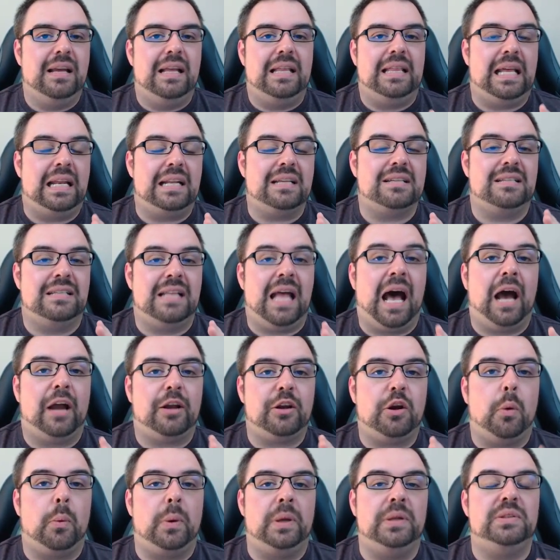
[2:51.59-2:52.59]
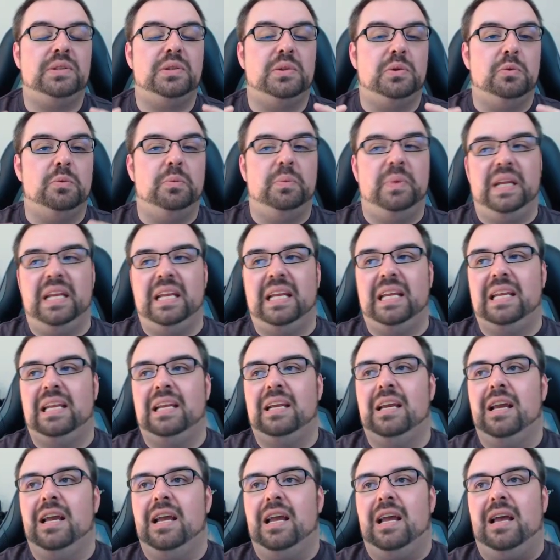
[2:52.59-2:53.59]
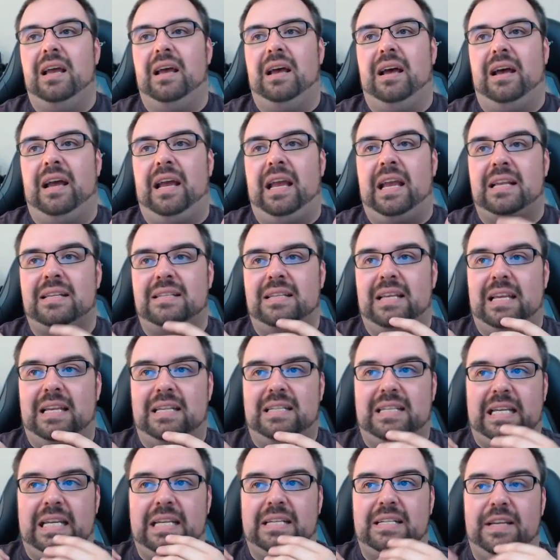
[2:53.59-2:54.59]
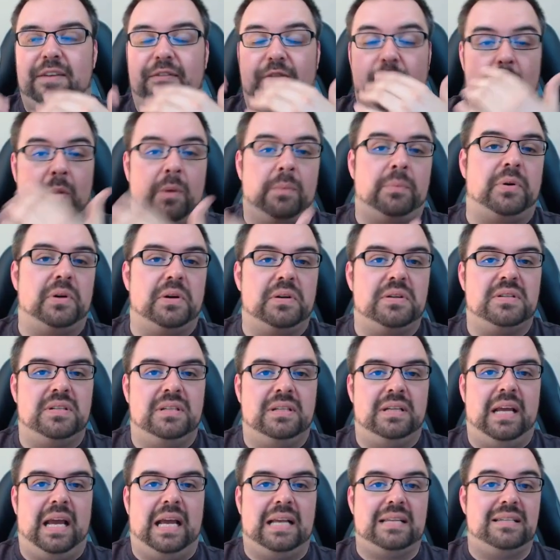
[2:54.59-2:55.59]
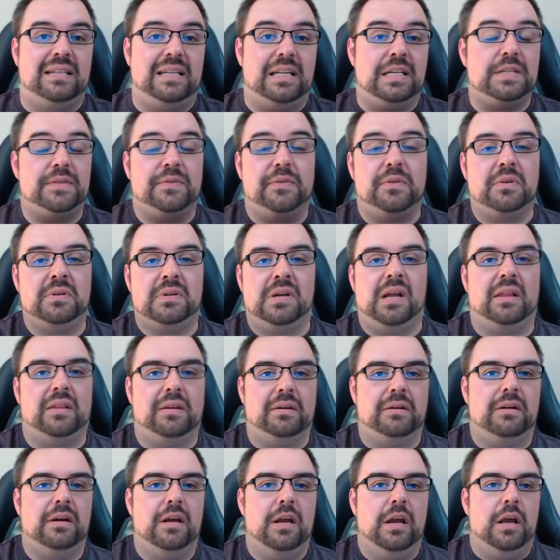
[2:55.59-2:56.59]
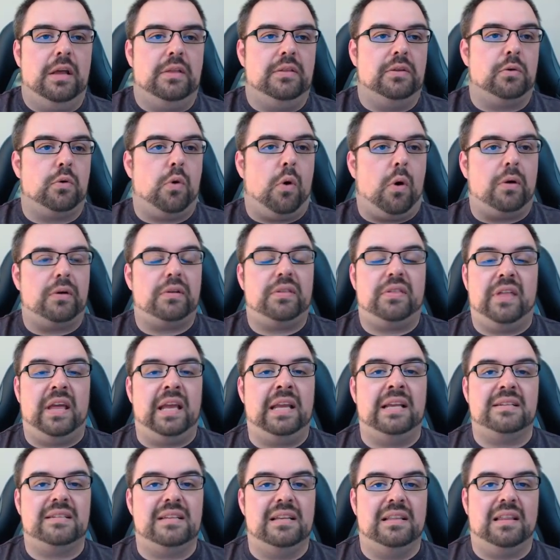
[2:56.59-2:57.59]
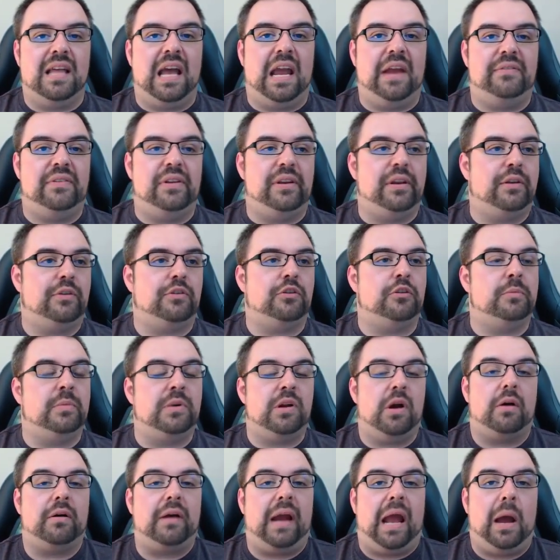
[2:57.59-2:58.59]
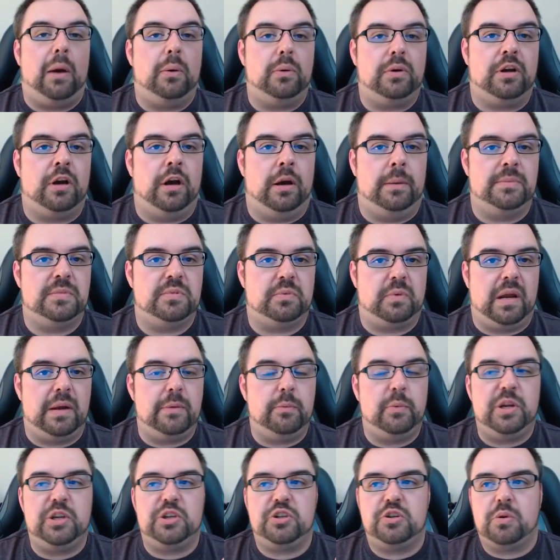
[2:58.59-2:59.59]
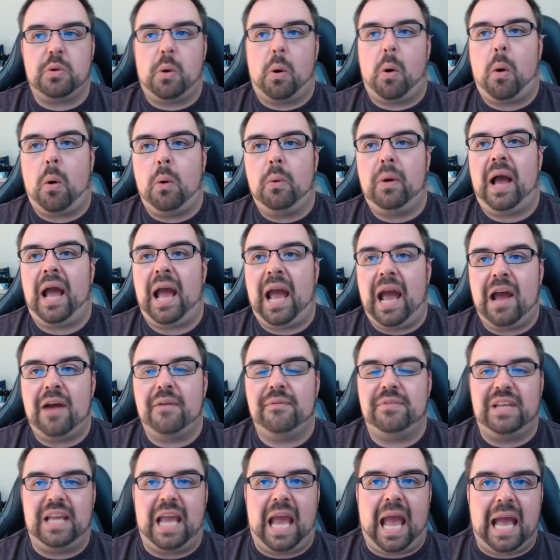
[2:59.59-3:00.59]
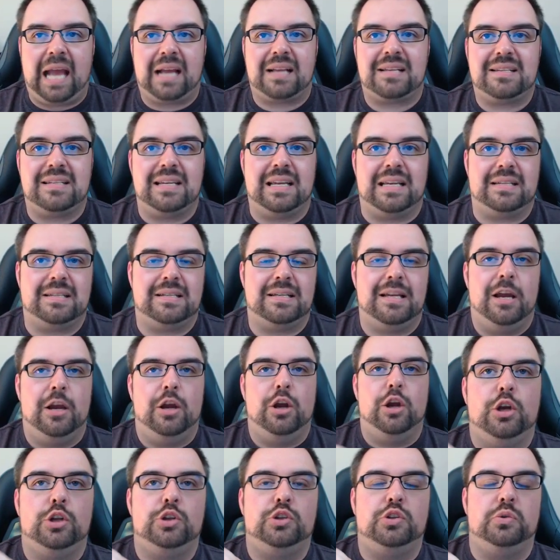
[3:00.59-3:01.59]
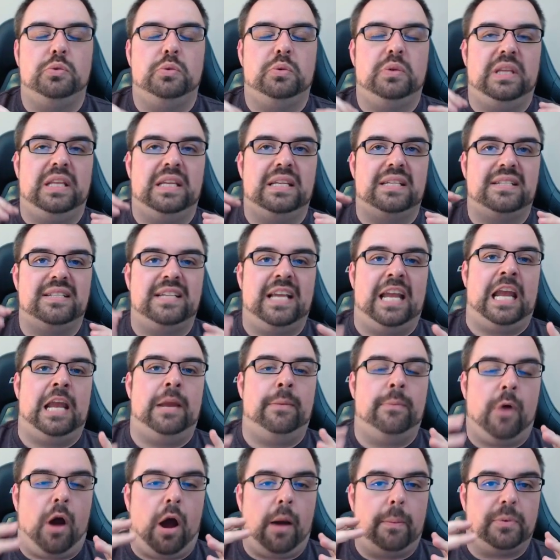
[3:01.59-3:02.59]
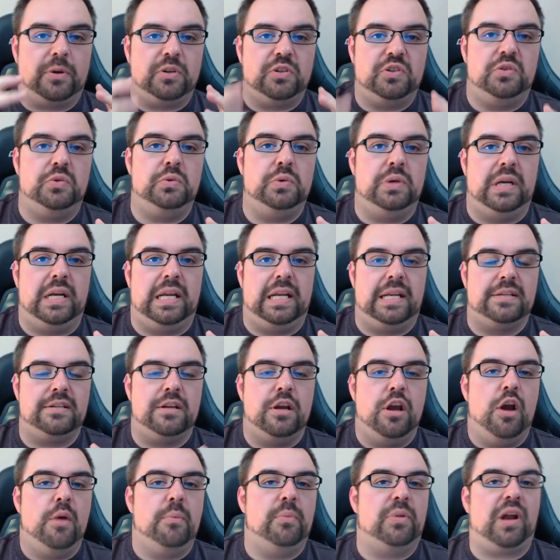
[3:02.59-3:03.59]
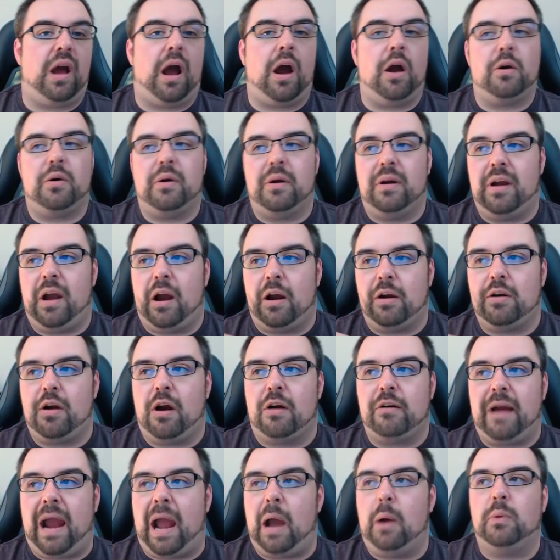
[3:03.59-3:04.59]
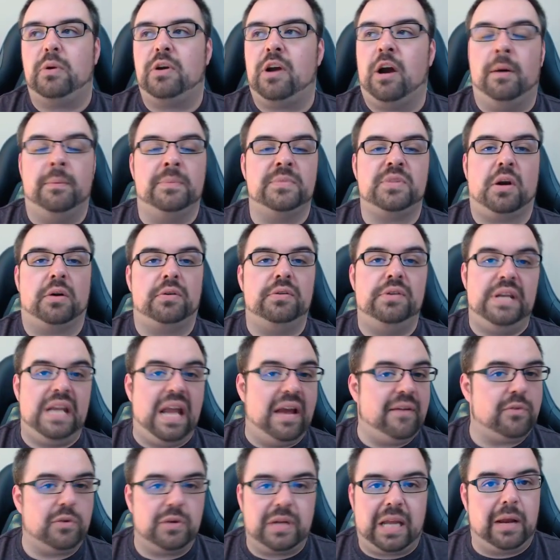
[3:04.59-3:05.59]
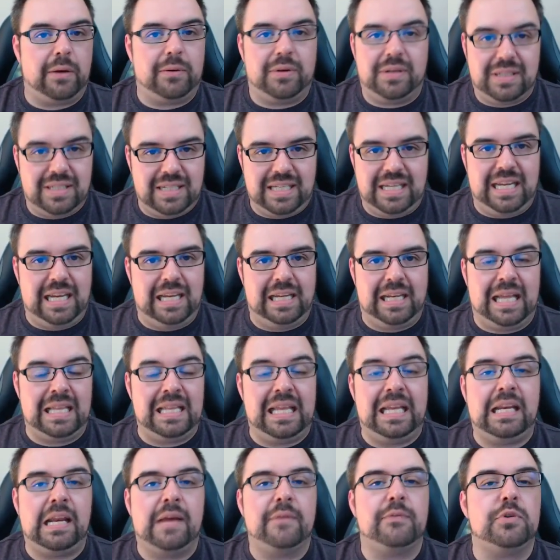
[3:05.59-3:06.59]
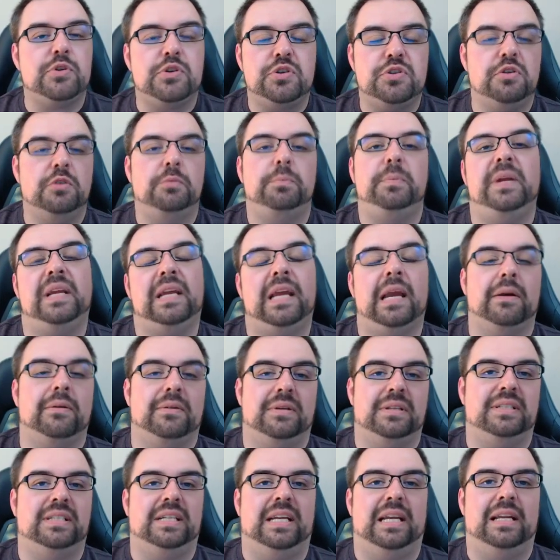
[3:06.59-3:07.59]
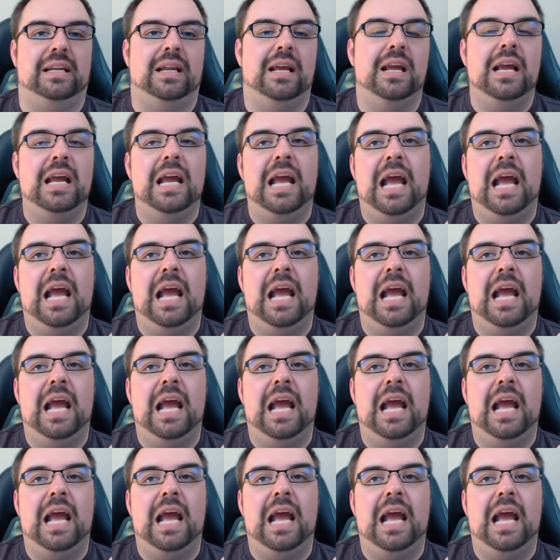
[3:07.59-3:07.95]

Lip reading: That is not going to be as easy for one person as it is for another. There are things in life that determine our outcomes, right? We should all have the access to the same opportunities, but our outcomes are never guaranteed, and they never should be guaranteed.